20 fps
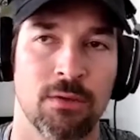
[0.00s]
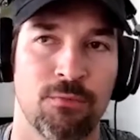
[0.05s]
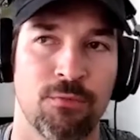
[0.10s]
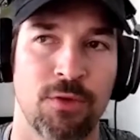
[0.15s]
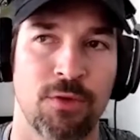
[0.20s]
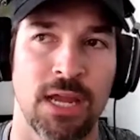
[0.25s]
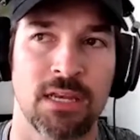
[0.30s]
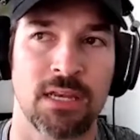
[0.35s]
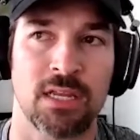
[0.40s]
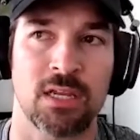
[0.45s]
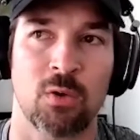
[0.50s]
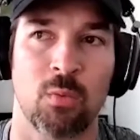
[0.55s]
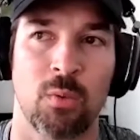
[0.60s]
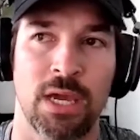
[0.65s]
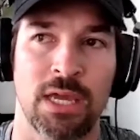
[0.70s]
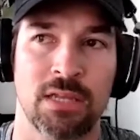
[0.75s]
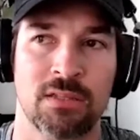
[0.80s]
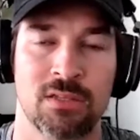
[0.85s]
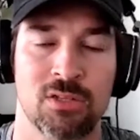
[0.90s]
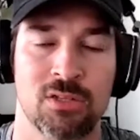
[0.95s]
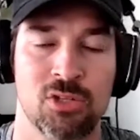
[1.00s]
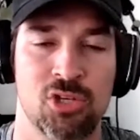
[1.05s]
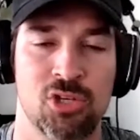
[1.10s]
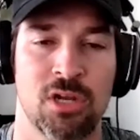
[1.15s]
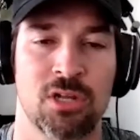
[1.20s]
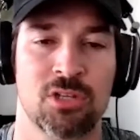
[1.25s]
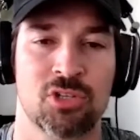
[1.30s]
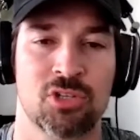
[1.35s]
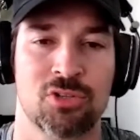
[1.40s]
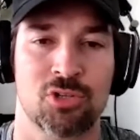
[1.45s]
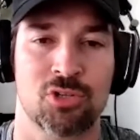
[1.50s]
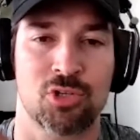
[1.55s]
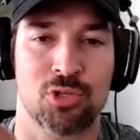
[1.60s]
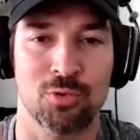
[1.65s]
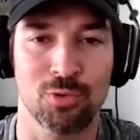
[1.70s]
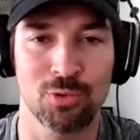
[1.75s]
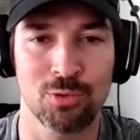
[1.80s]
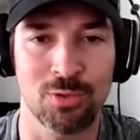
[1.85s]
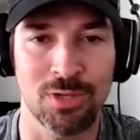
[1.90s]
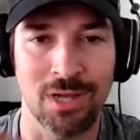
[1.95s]
finding a way to judge the
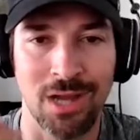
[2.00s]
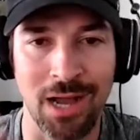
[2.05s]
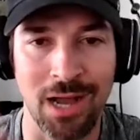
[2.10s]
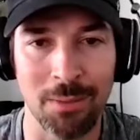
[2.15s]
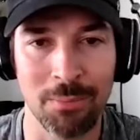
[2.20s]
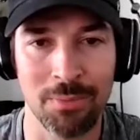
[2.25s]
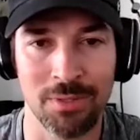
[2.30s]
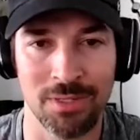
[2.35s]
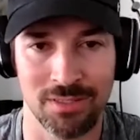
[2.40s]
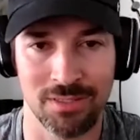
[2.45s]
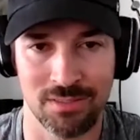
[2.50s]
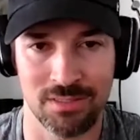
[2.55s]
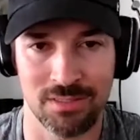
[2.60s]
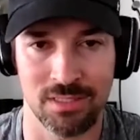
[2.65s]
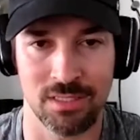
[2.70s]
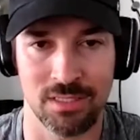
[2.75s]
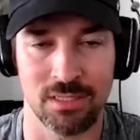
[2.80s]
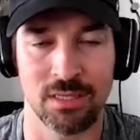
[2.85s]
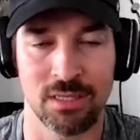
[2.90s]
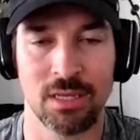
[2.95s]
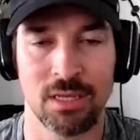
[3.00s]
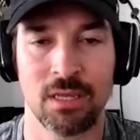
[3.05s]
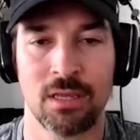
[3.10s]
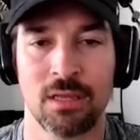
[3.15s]
true competency